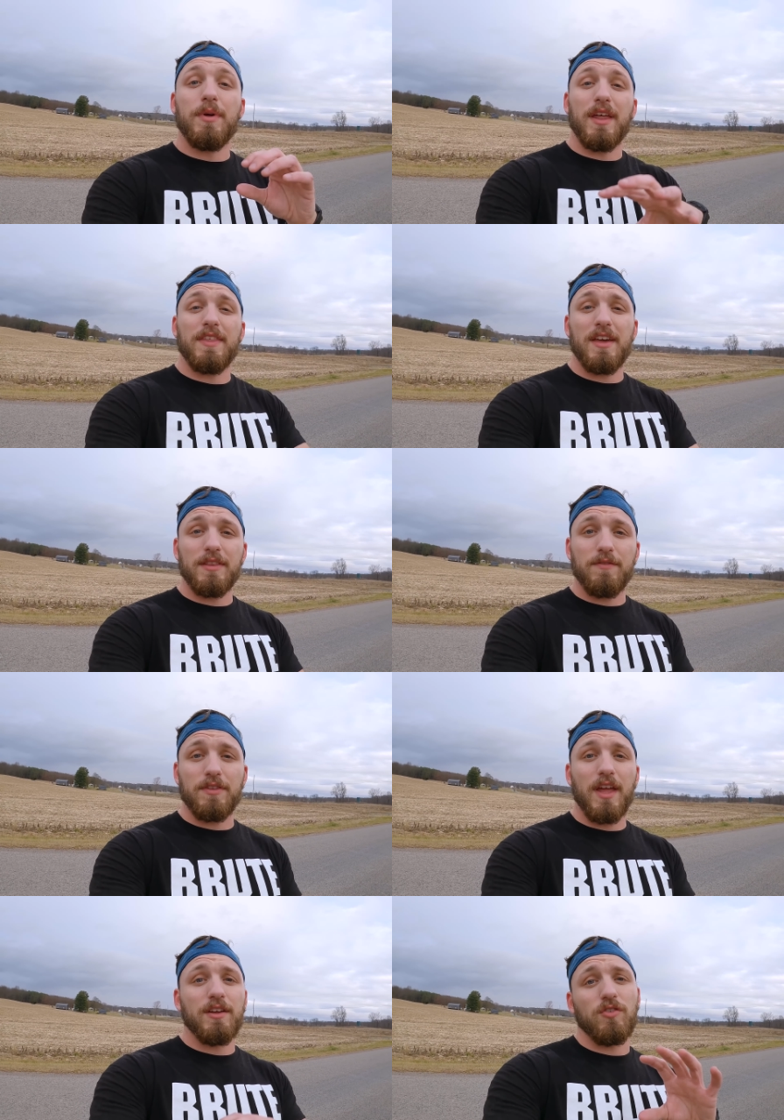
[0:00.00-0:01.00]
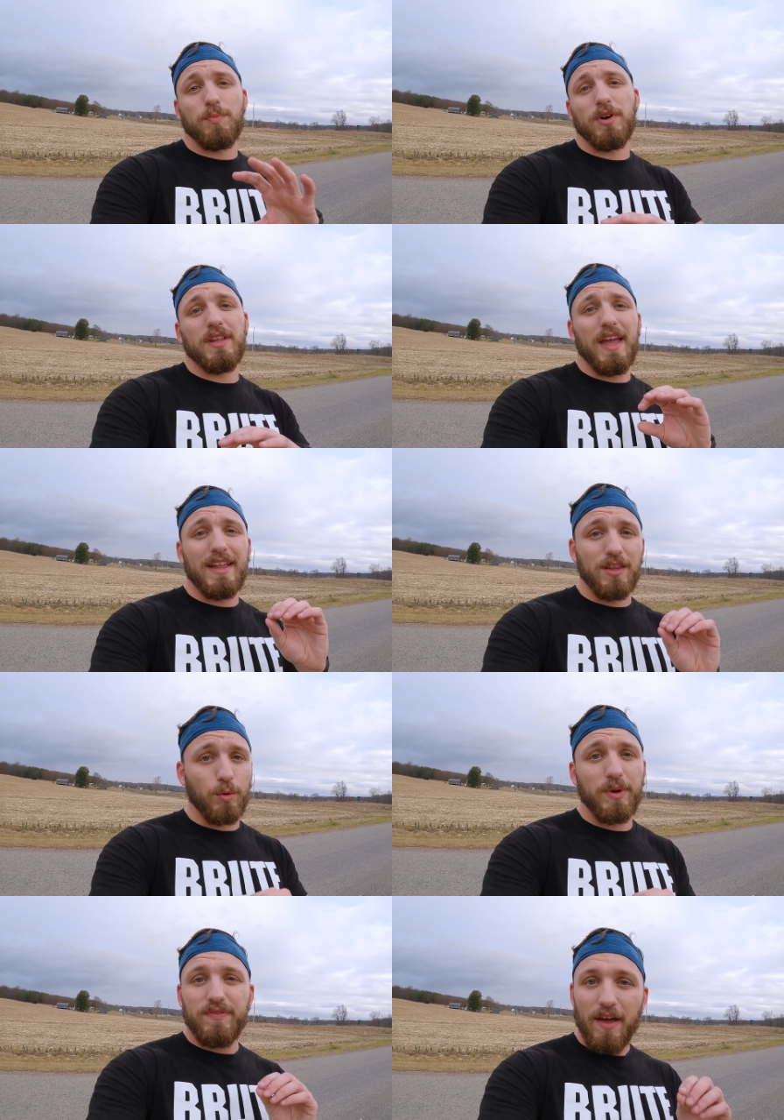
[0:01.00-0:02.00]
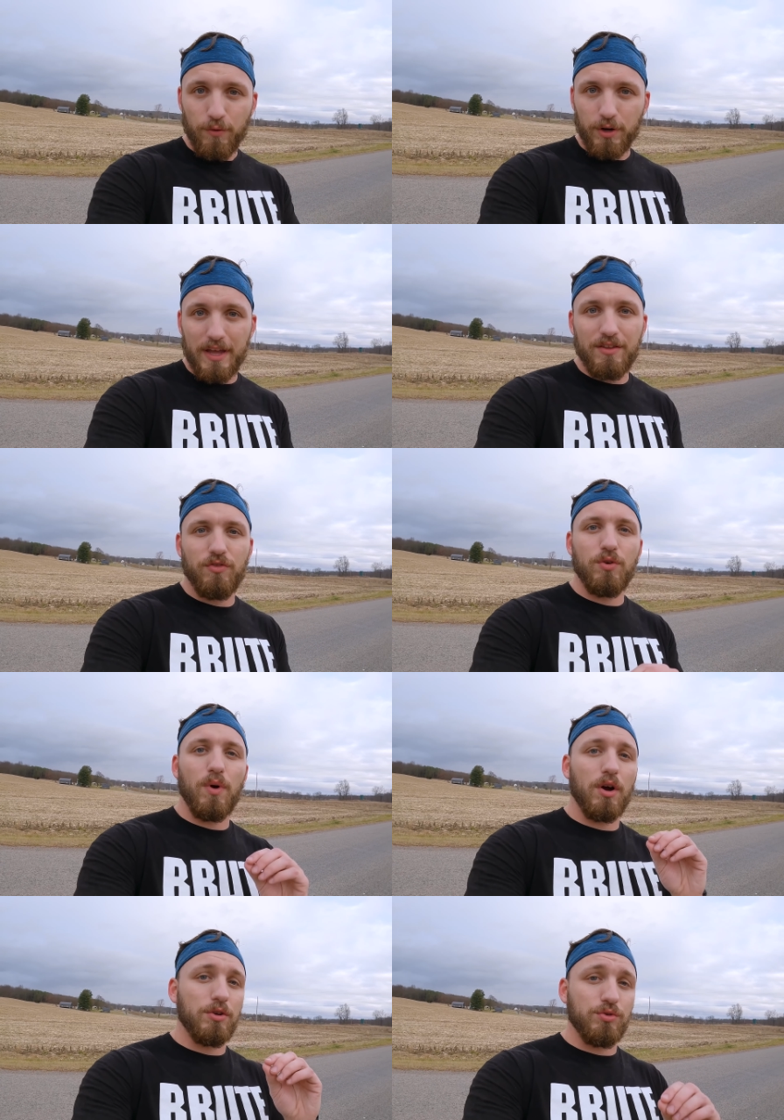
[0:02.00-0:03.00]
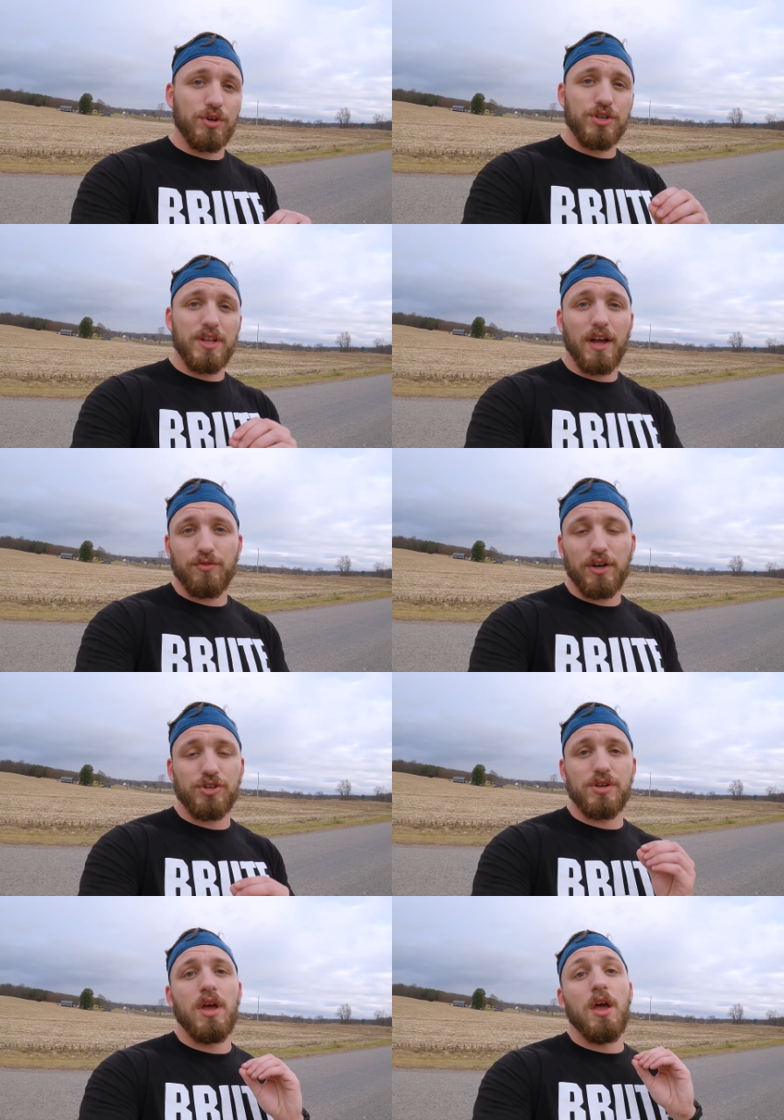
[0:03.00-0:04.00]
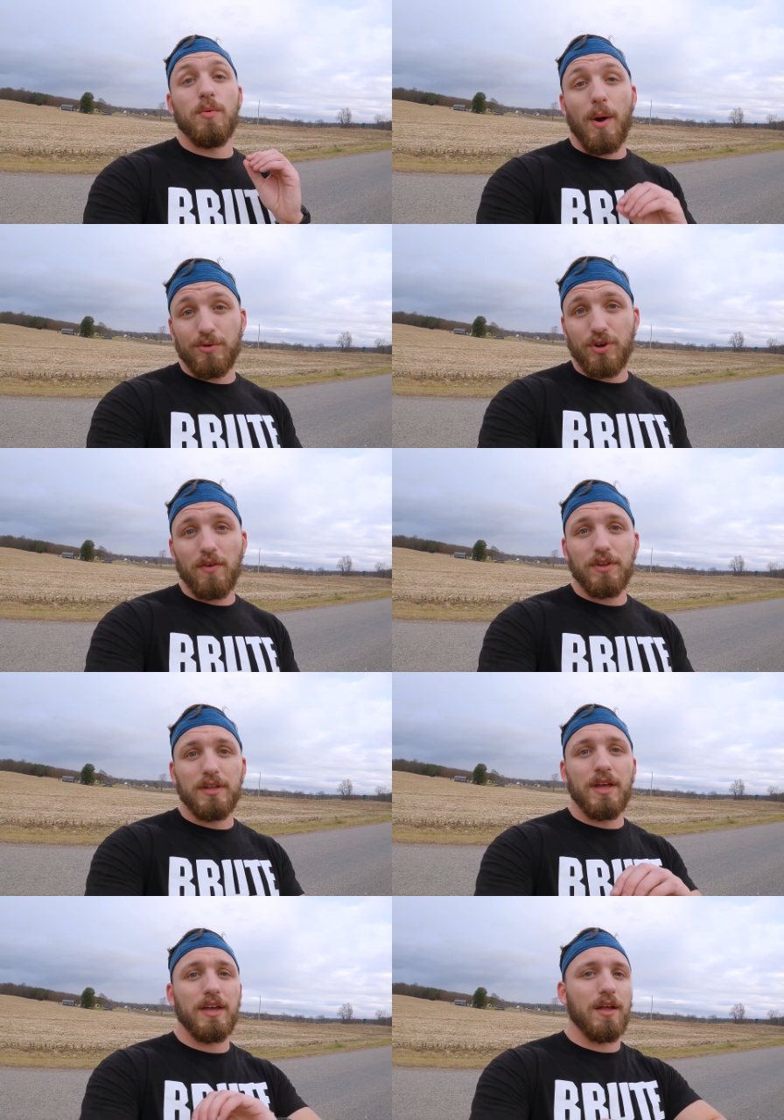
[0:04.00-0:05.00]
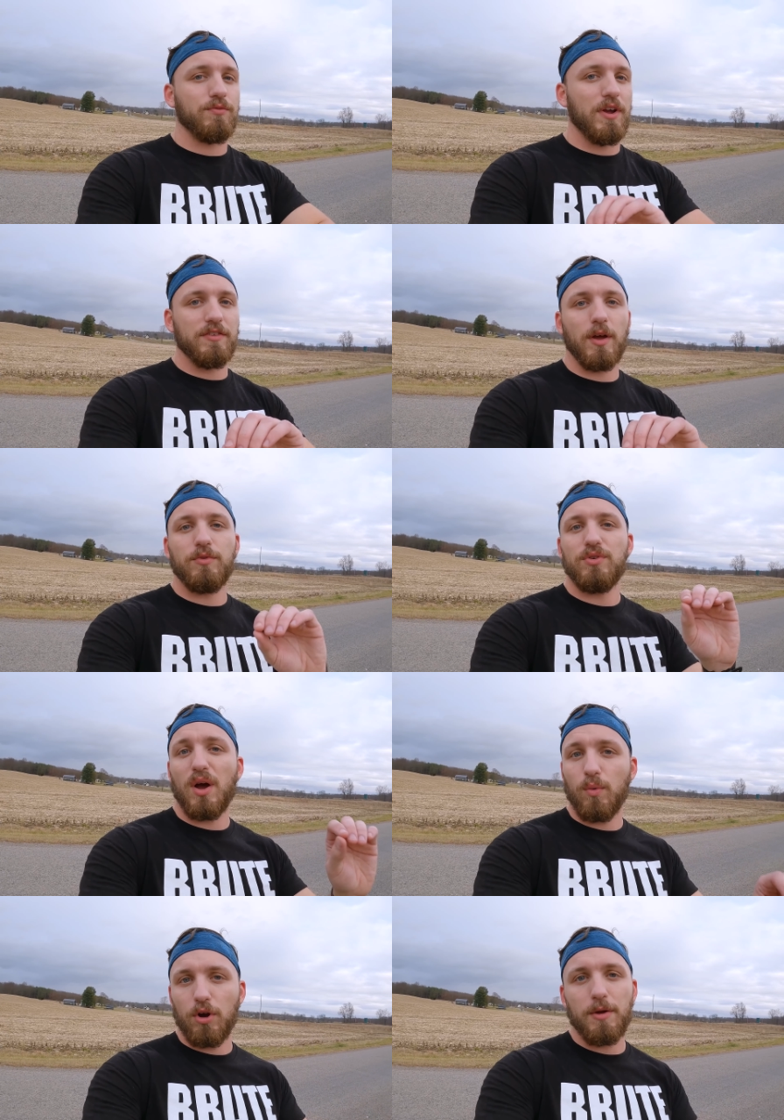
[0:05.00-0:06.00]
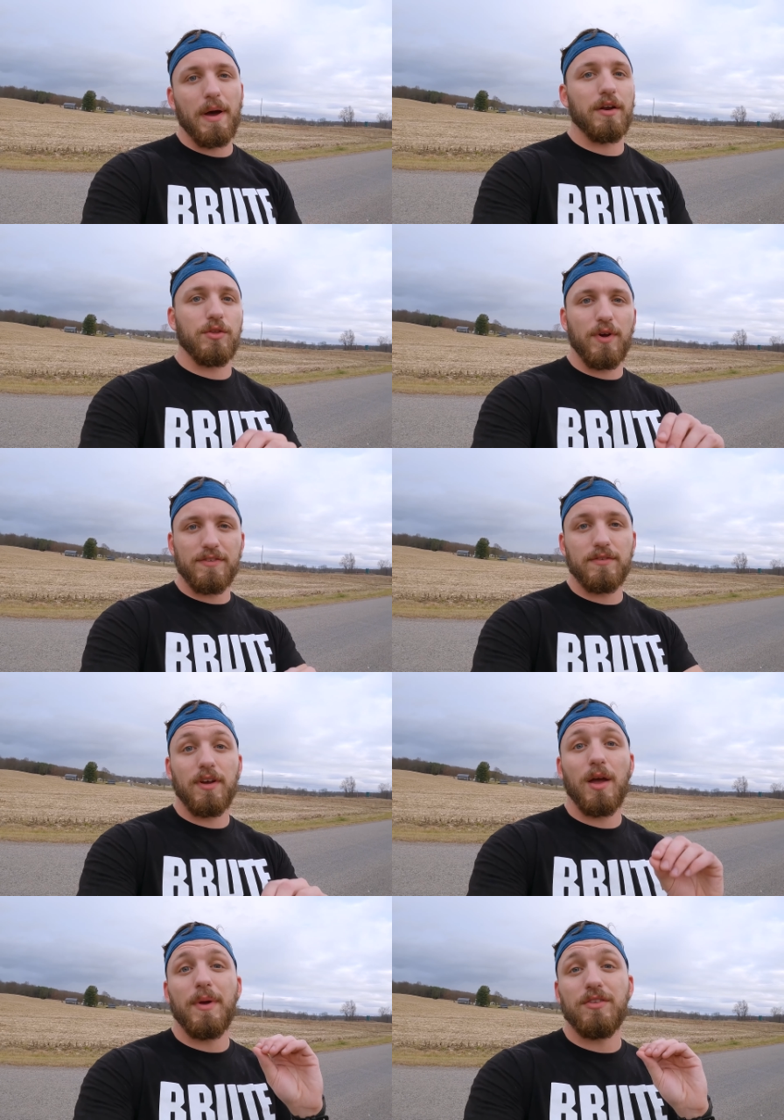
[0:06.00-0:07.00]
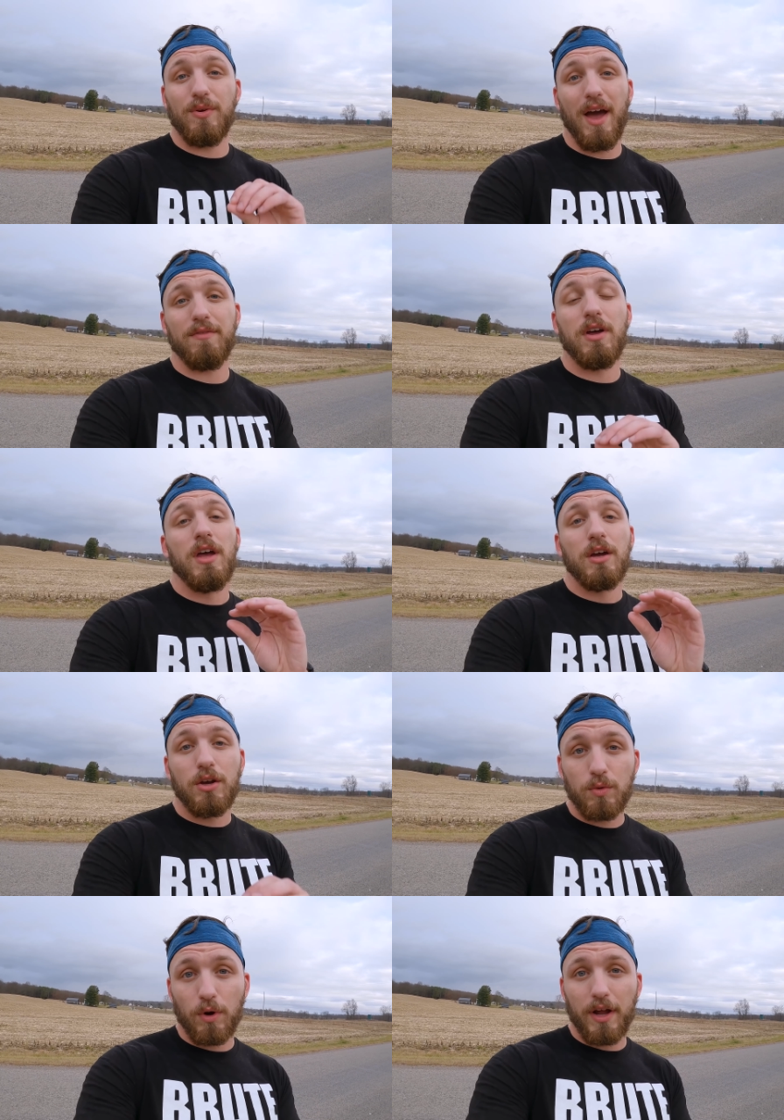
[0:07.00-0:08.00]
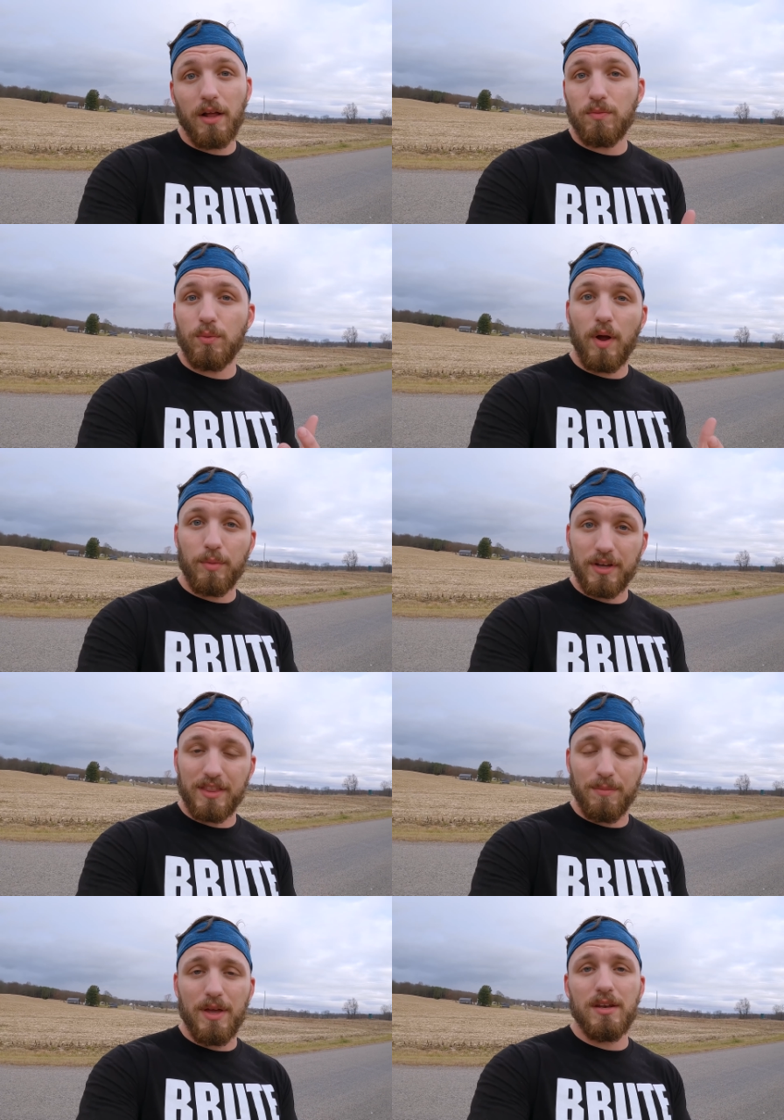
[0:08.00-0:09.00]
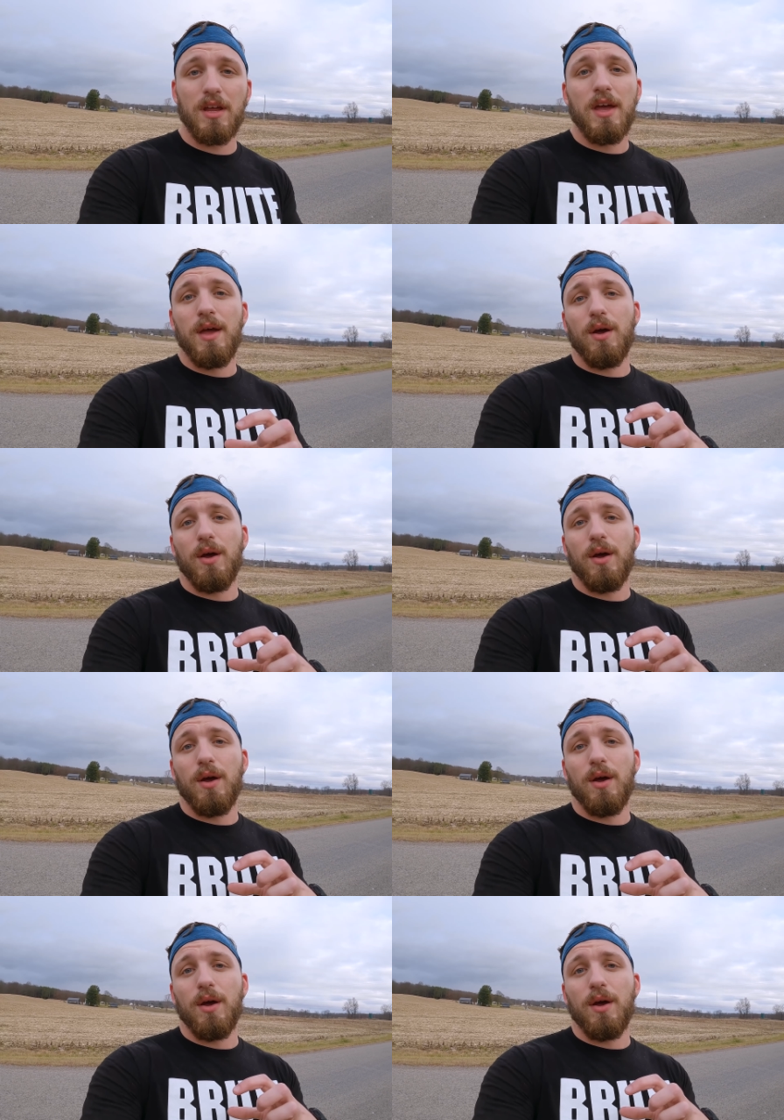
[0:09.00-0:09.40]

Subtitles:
But at the end of the day, just putting a little bit of effort into our nutrition and hydration while we're traveling can free us up to not worry about it the rest of the time and to have good workouts when we're able to get them in